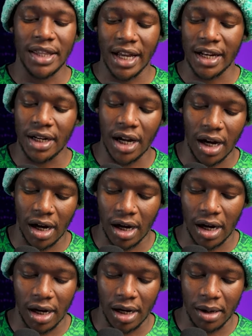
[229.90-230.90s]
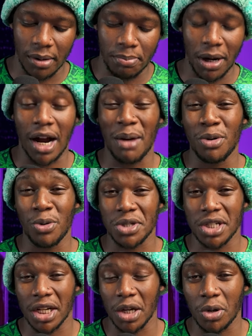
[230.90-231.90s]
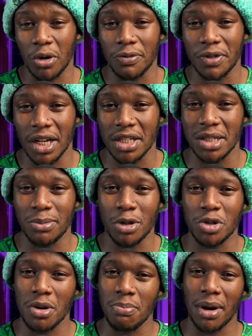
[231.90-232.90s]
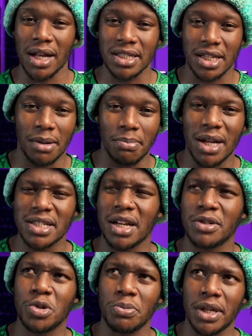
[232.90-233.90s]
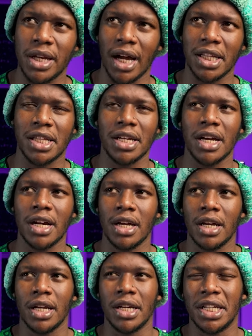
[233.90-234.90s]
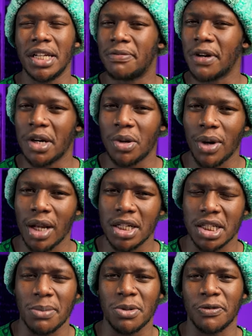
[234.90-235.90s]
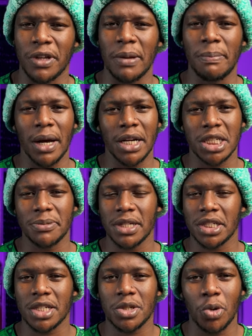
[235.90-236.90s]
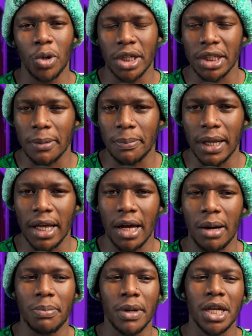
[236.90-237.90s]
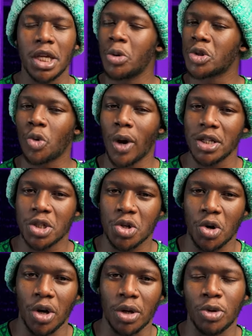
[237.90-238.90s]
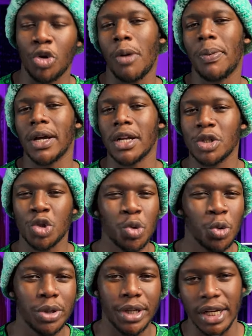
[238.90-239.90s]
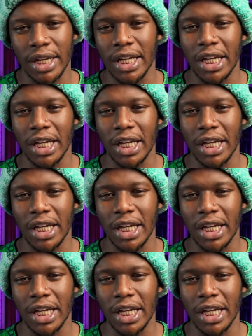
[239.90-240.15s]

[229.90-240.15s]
then uh Bakambu was taken off. D R C brought on Banza. Banza to me, I think, did very well in terms of game management, just holding the player up. He was quite strong. He would go up against two, three